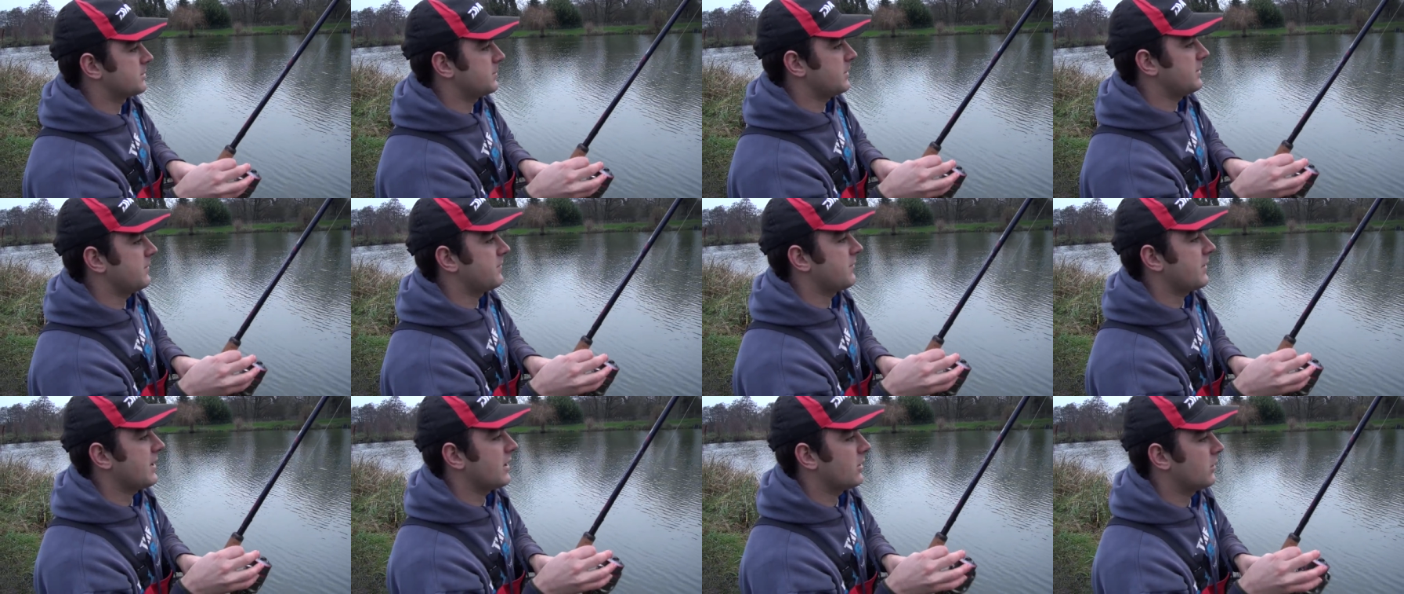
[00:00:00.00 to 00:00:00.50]
To be
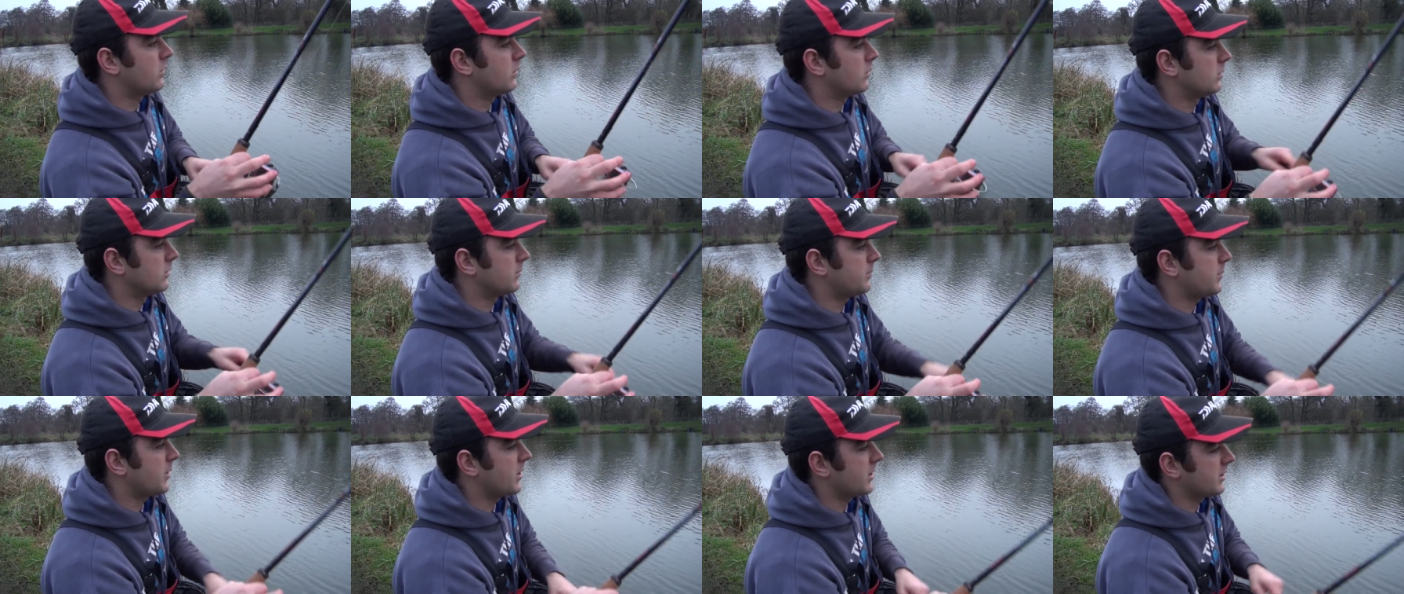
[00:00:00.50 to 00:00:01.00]
fair,
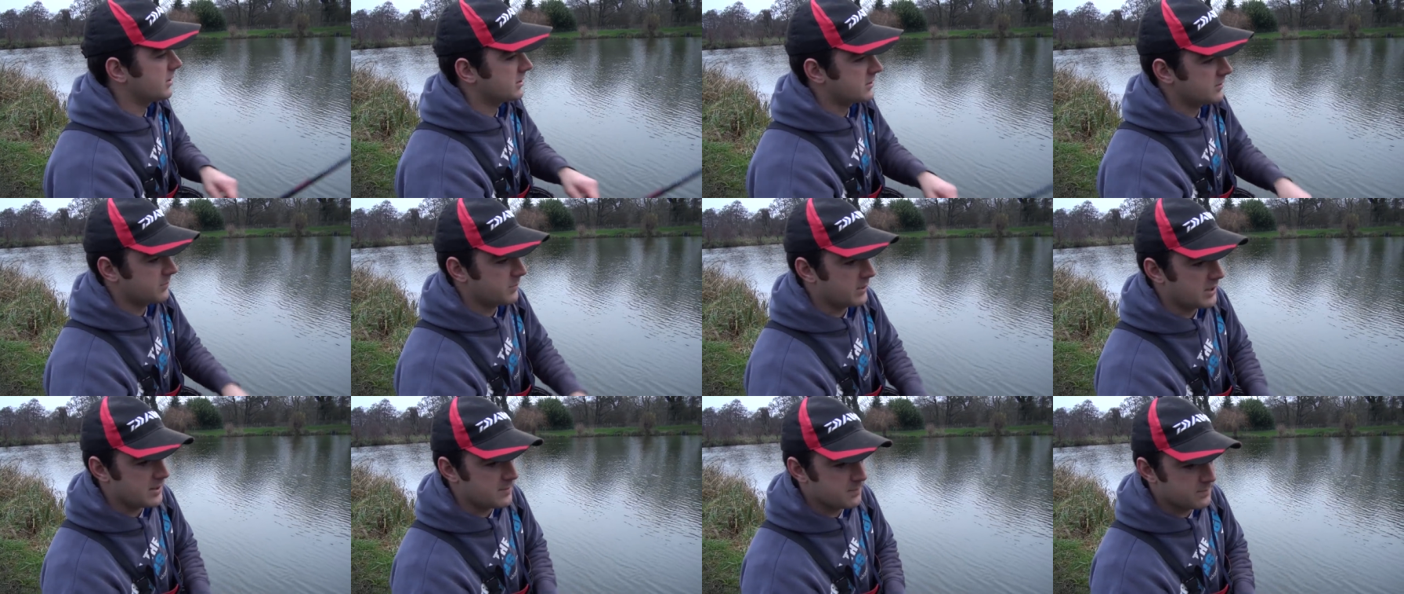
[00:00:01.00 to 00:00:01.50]
all the bites
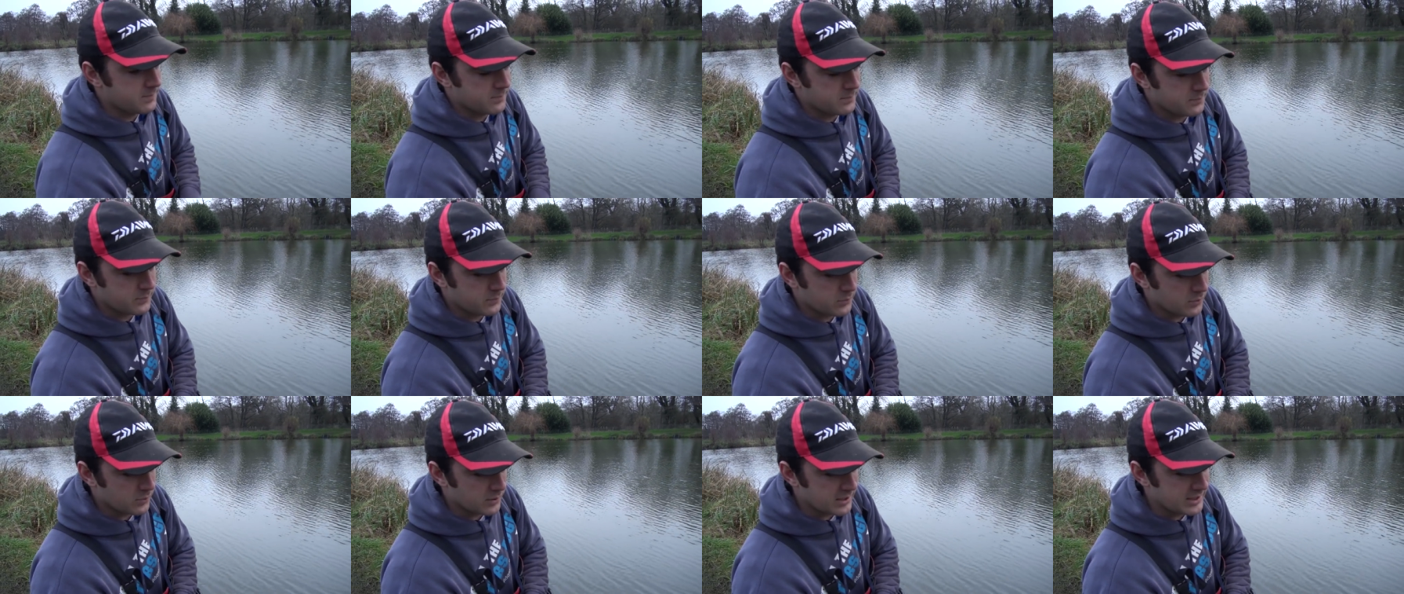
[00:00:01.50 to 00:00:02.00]
have been
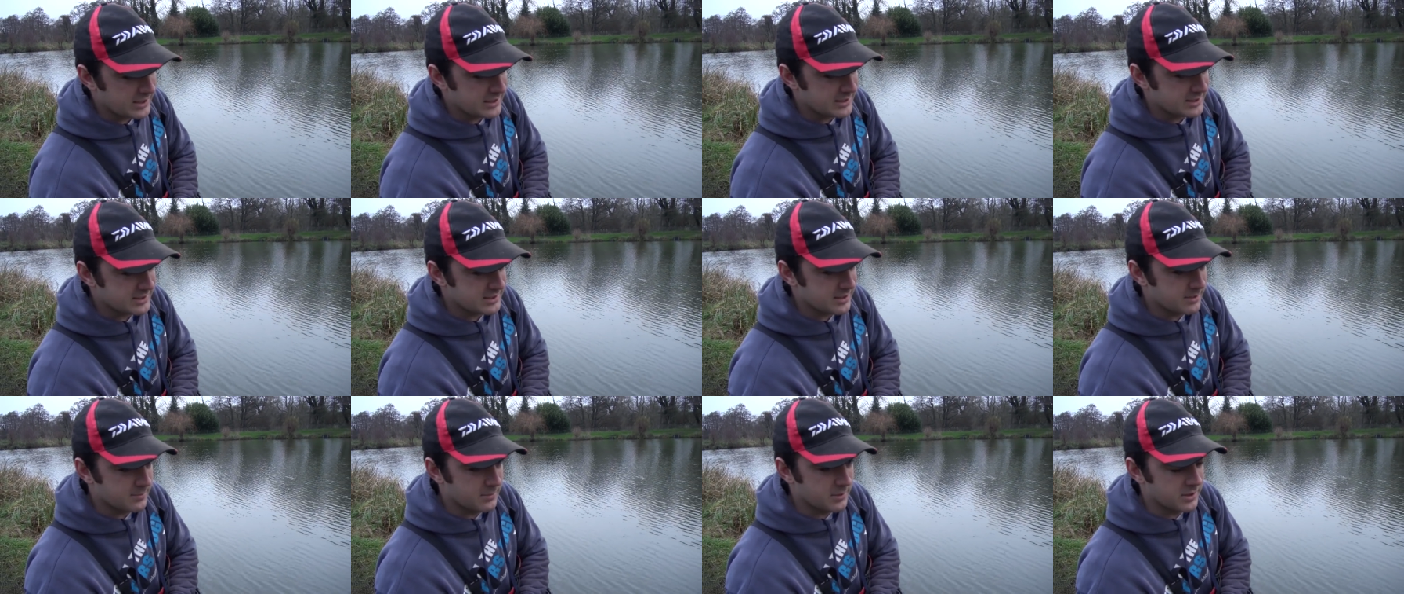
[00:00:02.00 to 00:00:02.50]
pretty
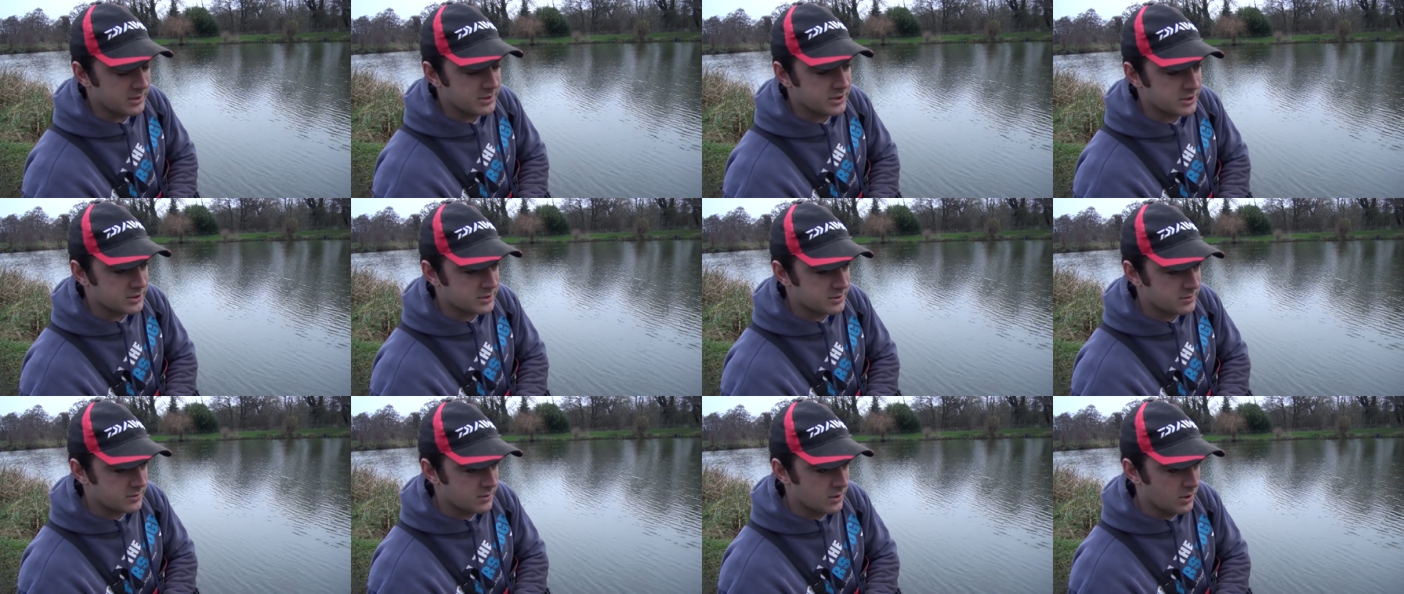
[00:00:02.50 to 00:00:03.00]
similar,
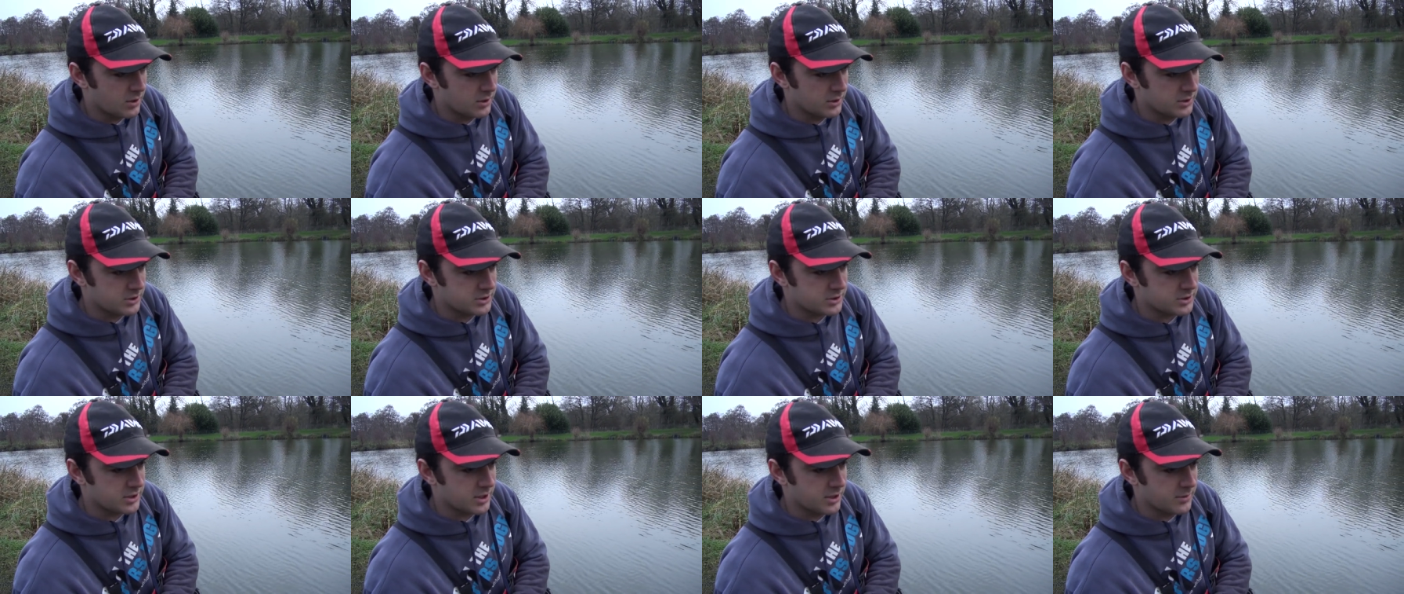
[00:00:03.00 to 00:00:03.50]
just
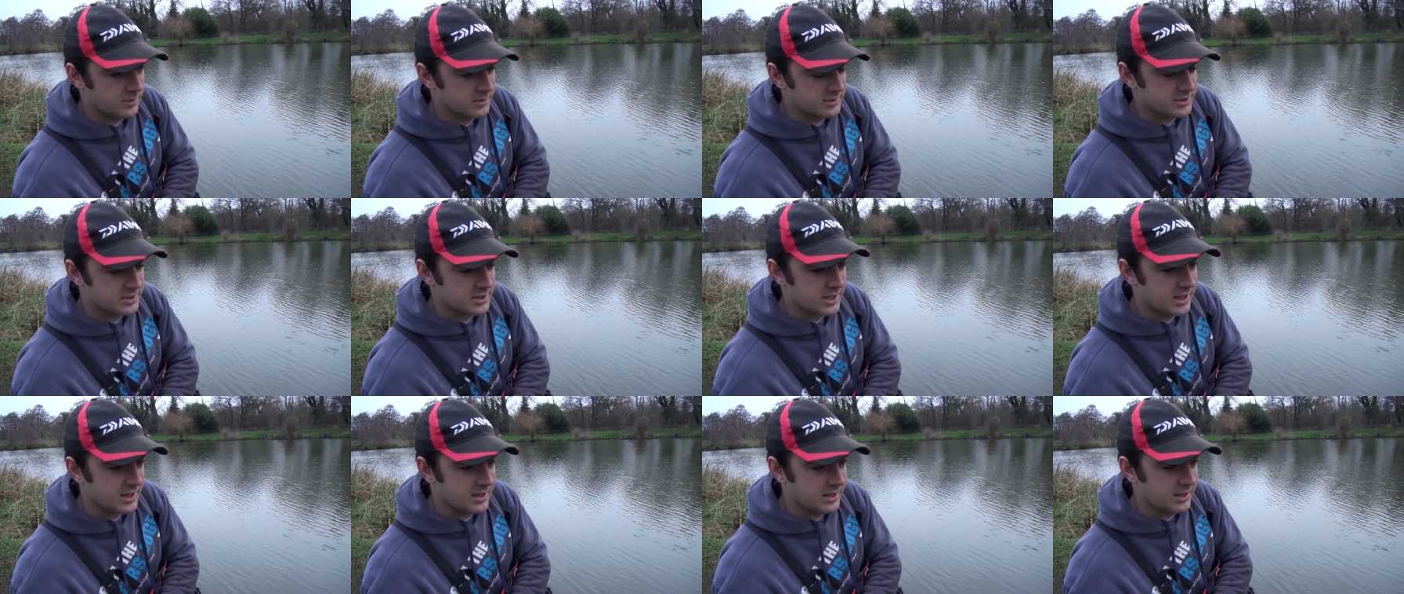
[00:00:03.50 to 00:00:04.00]
nice, slow and
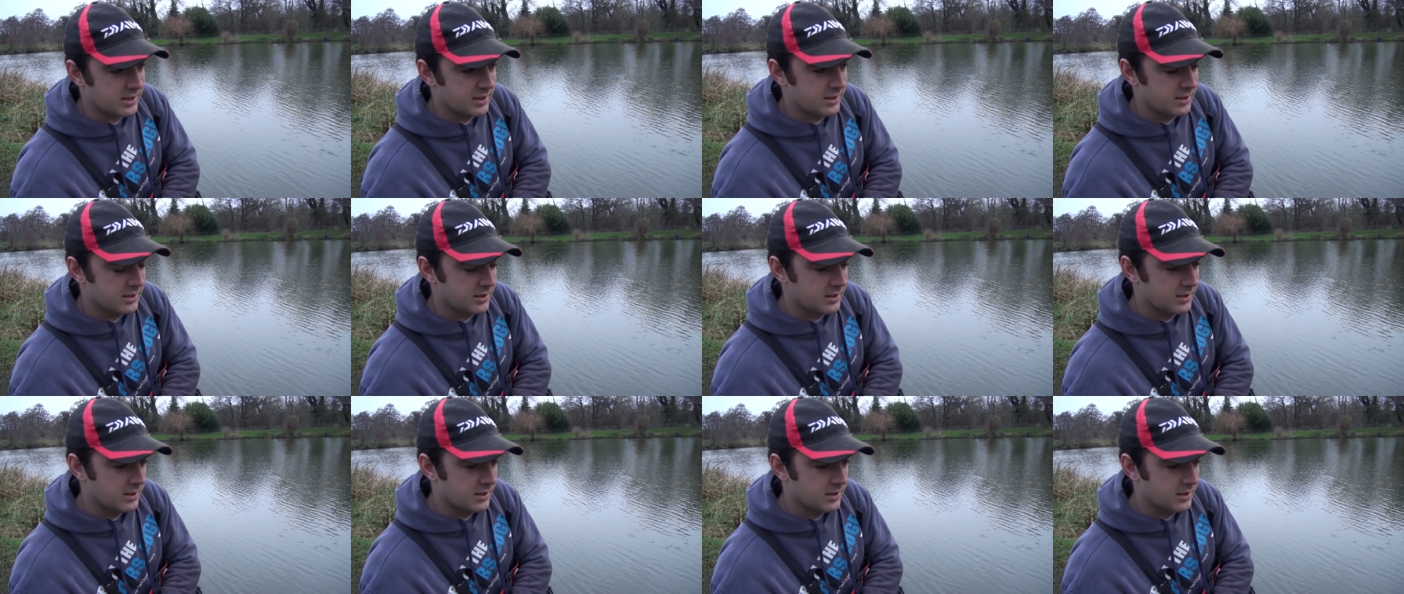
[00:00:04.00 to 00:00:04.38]
steady.